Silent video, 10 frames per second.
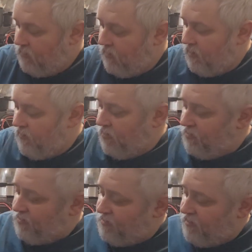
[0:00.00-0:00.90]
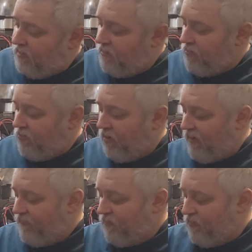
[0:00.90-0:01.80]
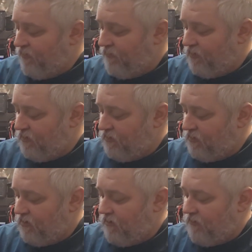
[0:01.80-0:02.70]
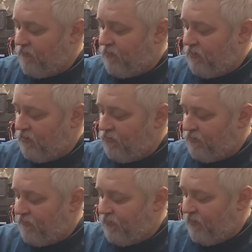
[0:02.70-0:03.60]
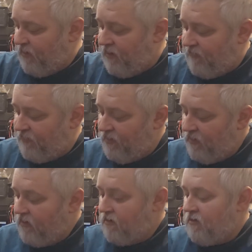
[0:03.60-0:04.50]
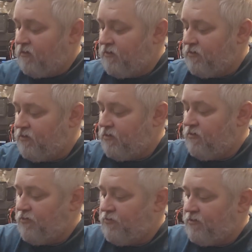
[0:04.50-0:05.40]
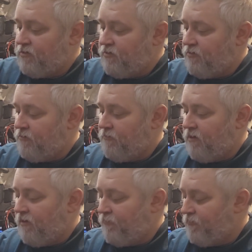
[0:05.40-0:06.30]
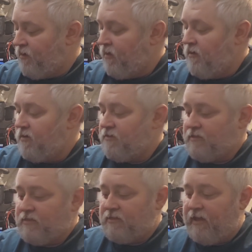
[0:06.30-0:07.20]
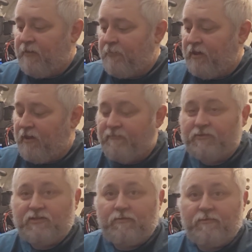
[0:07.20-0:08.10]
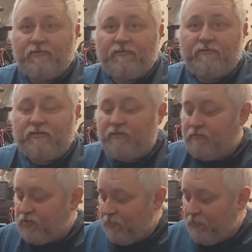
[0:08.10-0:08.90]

Like a nice craft knife is really useful to have, because you can use it to snap off some of the